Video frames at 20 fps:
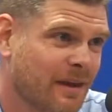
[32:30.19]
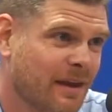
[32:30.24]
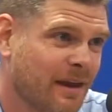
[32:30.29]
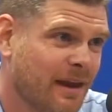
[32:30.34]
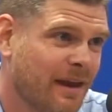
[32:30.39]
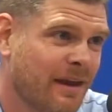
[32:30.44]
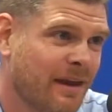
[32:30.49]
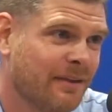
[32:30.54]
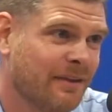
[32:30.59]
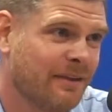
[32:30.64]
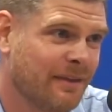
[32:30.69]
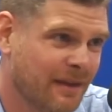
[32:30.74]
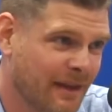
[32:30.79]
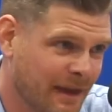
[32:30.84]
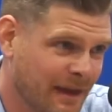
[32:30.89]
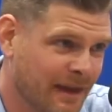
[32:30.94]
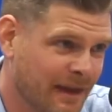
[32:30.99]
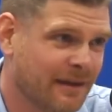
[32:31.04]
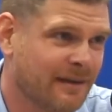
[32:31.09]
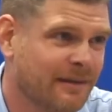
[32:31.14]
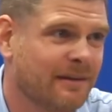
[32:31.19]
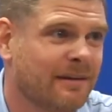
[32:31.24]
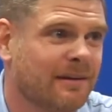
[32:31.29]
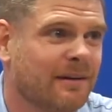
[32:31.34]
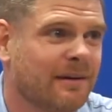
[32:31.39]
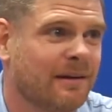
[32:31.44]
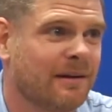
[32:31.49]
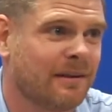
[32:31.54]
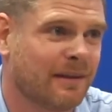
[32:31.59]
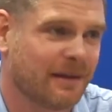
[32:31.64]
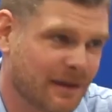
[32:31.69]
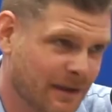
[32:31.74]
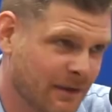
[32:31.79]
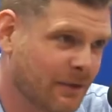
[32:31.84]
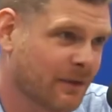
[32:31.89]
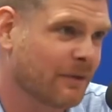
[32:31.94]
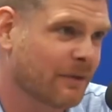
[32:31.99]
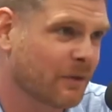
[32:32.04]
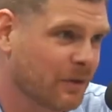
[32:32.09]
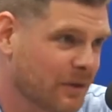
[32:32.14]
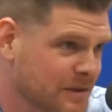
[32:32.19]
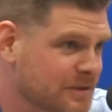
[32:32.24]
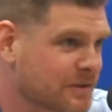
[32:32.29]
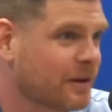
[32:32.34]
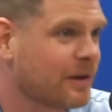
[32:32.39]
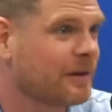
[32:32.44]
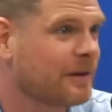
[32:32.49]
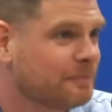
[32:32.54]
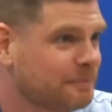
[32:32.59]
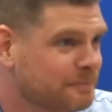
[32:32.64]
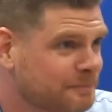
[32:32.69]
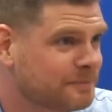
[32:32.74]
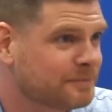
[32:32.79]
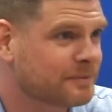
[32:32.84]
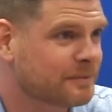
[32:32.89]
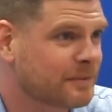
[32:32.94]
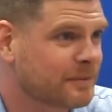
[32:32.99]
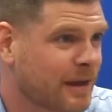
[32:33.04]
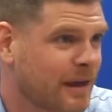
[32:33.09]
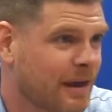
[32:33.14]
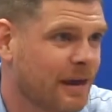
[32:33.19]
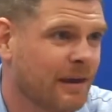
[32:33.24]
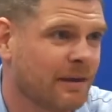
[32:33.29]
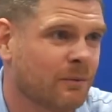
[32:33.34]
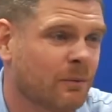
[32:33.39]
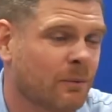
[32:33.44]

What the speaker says: And then the healing really started. And